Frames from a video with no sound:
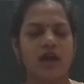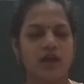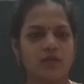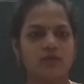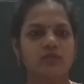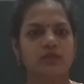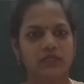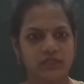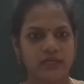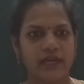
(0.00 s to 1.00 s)
how
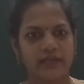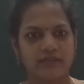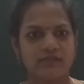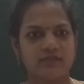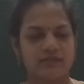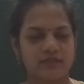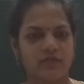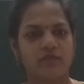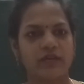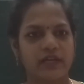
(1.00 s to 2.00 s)
the angles,
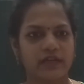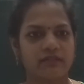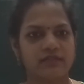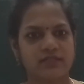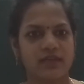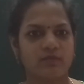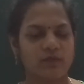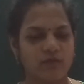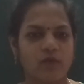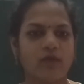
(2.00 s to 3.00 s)
different angles can
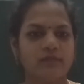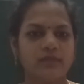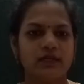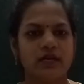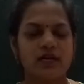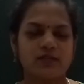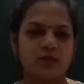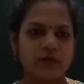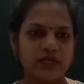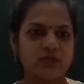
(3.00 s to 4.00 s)
be formed. So
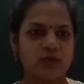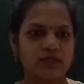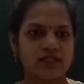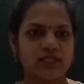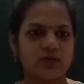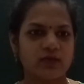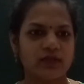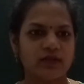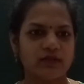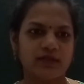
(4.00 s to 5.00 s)
please watch this
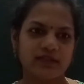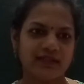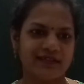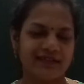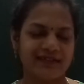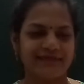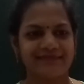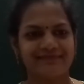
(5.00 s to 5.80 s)
video till the end.